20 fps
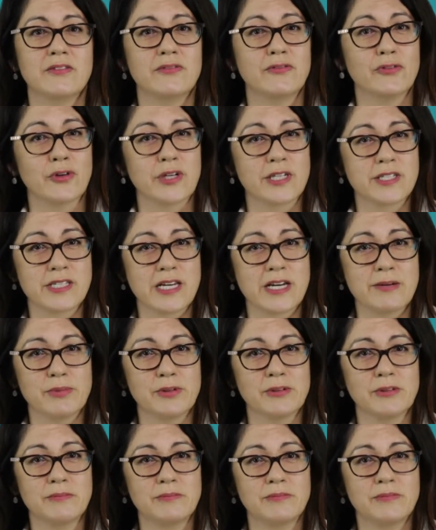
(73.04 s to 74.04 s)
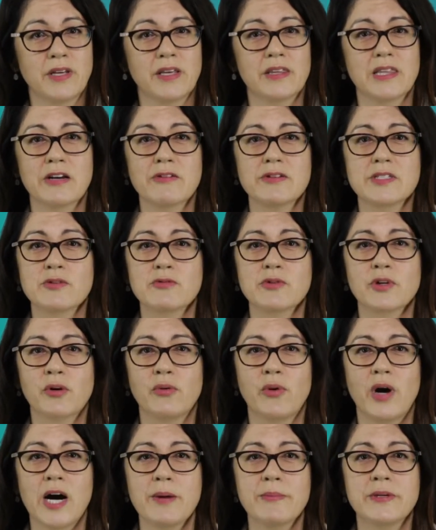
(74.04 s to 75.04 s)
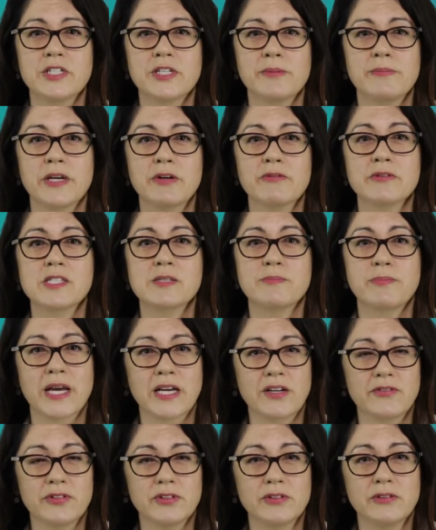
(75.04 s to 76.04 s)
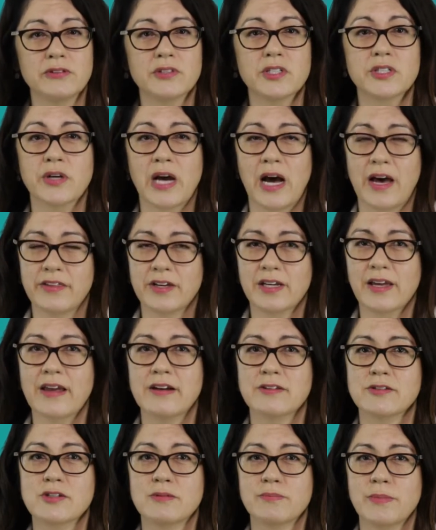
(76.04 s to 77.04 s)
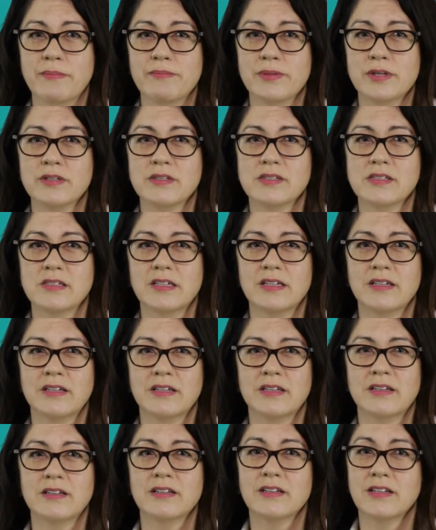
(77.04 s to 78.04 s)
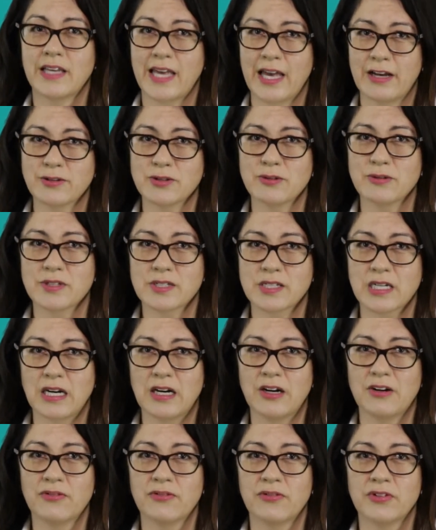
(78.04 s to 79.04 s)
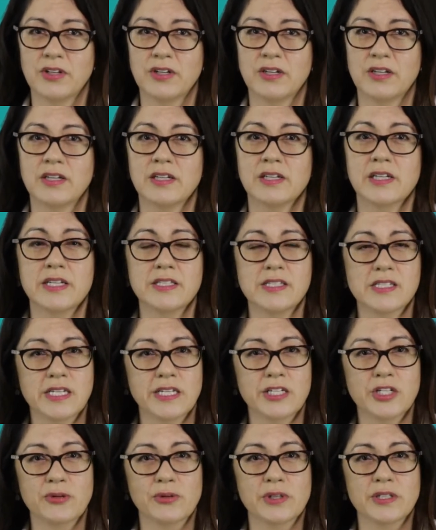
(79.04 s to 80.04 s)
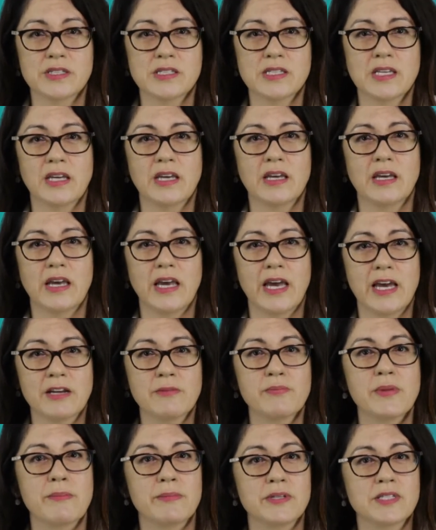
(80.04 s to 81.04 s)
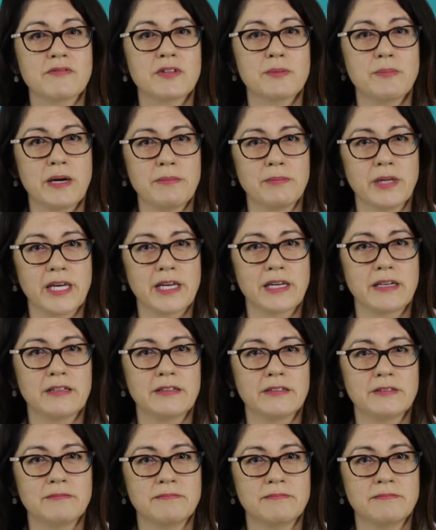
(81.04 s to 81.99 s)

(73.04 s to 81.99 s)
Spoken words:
For example, there is a requirement to be respectful to other council members, council staff, constituents, and members of the public.